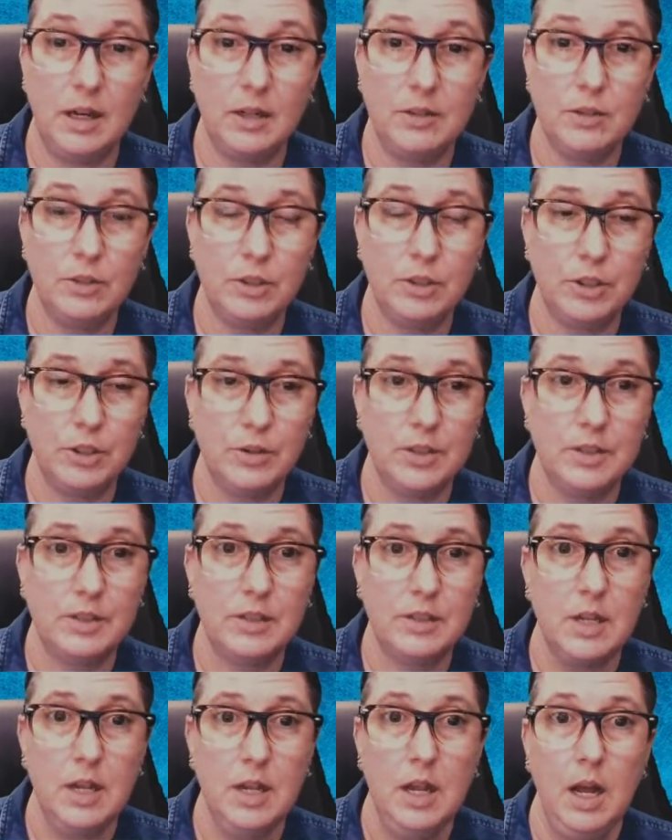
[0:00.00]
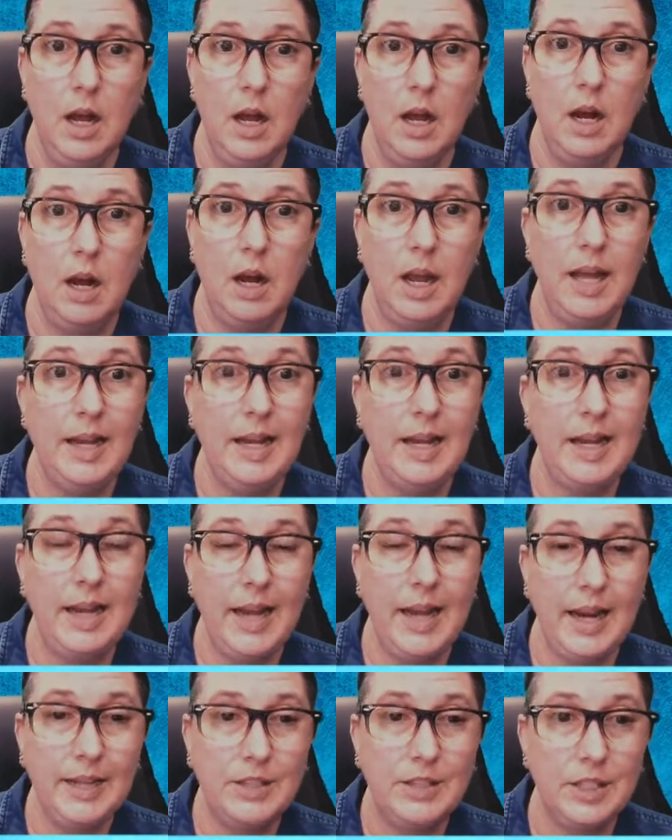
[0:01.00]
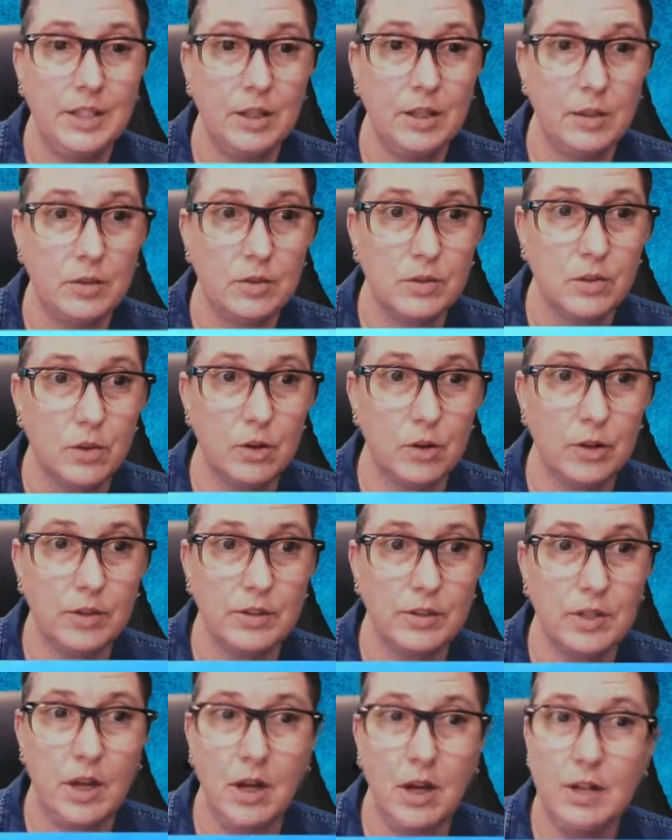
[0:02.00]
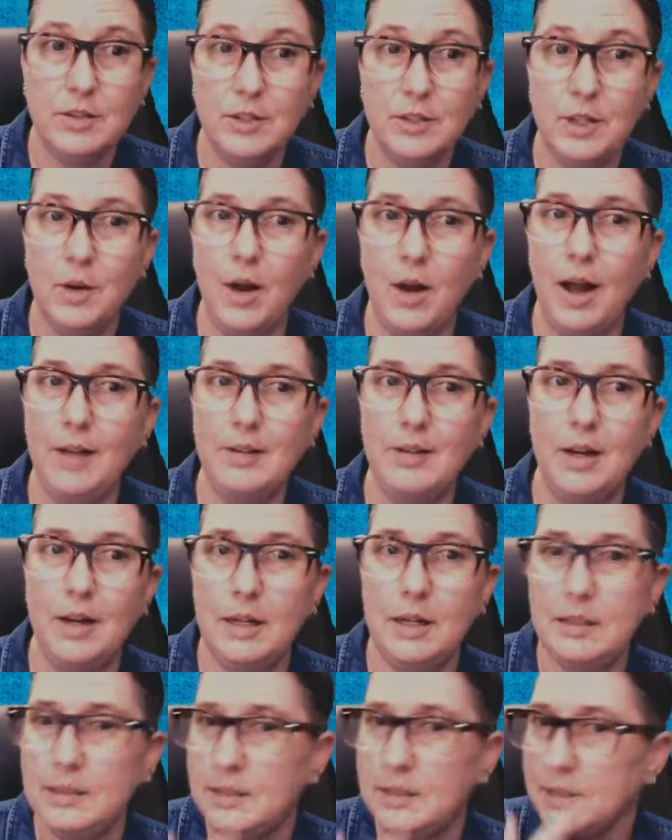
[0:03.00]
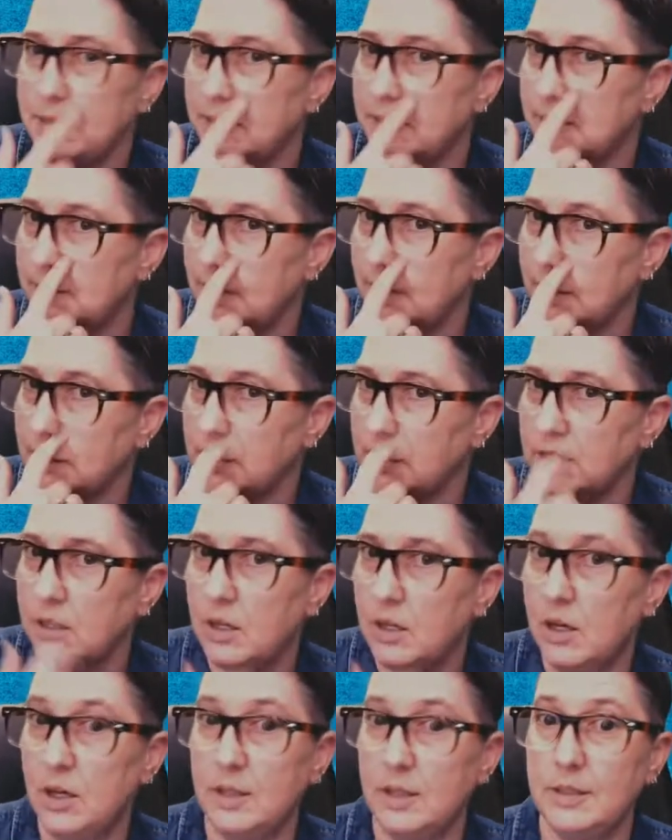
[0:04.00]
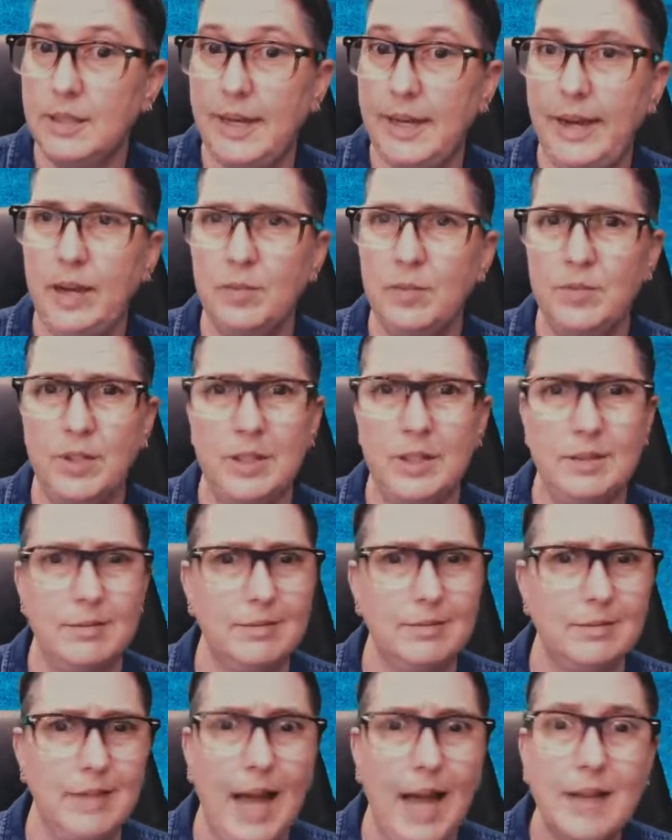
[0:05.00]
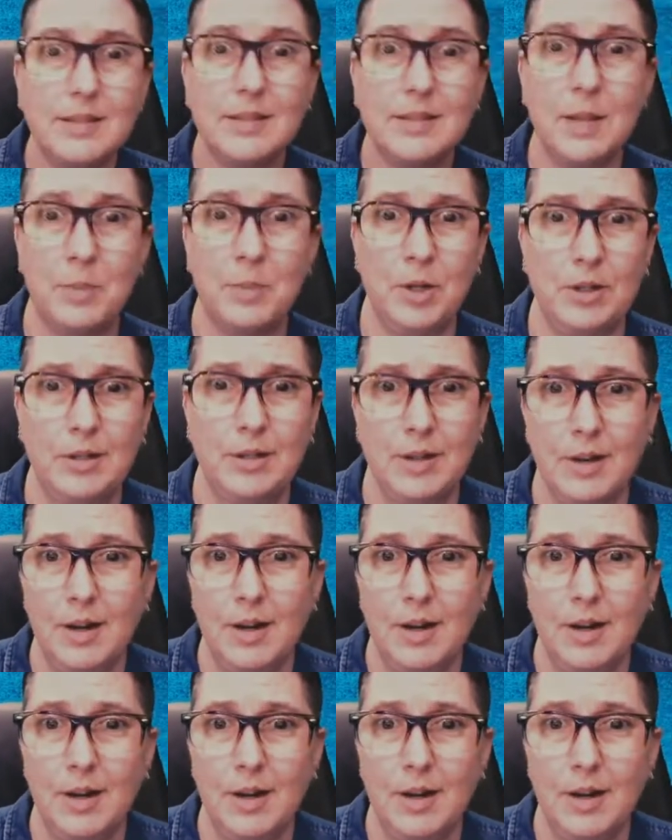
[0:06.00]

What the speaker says: your students and engaging those learners. Also, I did a session on Canva last summer.